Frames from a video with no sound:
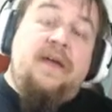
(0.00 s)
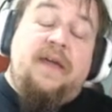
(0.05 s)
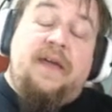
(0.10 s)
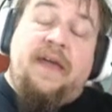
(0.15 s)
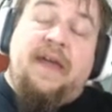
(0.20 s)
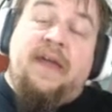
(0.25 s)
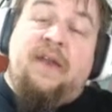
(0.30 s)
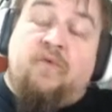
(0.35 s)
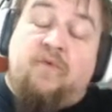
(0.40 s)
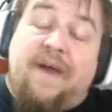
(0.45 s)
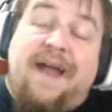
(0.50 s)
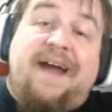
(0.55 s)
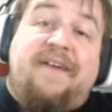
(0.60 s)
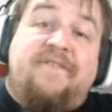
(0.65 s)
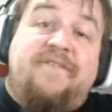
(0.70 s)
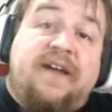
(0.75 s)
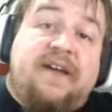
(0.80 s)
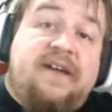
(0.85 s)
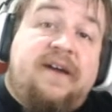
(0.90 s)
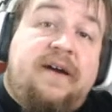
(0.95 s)
In
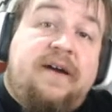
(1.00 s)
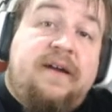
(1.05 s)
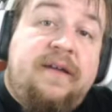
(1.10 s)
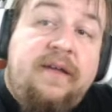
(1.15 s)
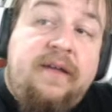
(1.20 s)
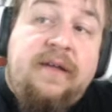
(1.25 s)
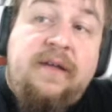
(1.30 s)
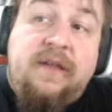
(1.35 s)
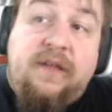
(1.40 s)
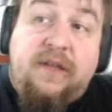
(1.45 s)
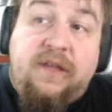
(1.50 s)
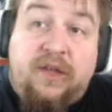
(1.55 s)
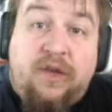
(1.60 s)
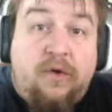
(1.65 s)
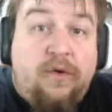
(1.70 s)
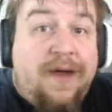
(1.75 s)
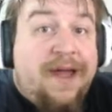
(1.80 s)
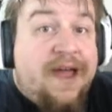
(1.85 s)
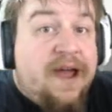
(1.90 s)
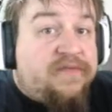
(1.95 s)
Ravnica,
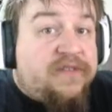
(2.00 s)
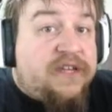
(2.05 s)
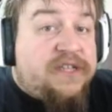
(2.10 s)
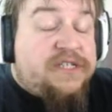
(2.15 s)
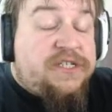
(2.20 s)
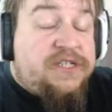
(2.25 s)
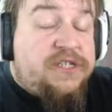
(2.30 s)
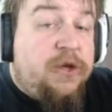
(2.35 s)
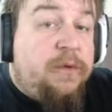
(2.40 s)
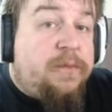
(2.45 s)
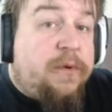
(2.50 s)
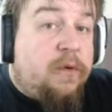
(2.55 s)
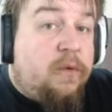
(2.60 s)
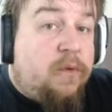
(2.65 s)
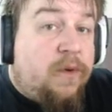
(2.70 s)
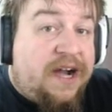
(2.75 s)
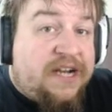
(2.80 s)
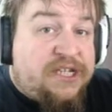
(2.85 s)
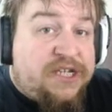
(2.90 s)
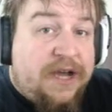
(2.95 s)
you have to super
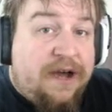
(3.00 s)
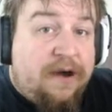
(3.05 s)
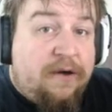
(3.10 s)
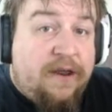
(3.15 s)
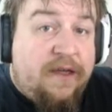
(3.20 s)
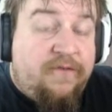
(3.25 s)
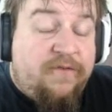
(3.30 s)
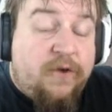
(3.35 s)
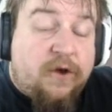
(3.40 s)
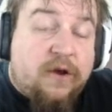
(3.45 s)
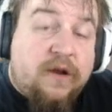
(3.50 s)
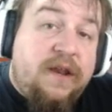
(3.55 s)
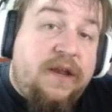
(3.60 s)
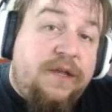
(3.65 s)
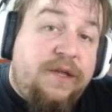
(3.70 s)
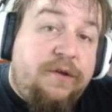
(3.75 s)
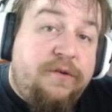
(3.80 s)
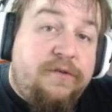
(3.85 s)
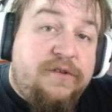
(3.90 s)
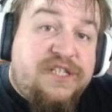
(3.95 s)
watch out if you're going to
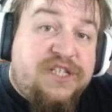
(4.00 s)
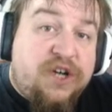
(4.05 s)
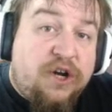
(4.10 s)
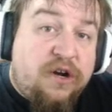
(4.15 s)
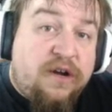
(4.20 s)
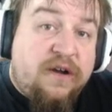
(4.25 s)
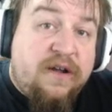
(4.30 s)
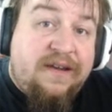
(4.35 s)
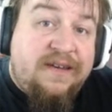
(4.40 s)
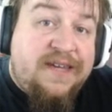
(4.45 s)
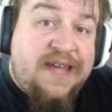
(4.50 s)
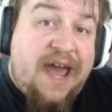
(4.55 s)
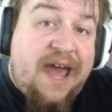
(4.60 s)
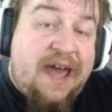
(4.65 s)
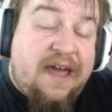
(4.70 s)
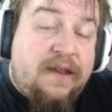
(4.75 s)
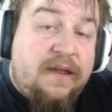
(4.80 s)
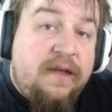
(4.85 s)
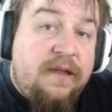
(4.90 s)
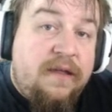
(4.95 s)
use Turn Undead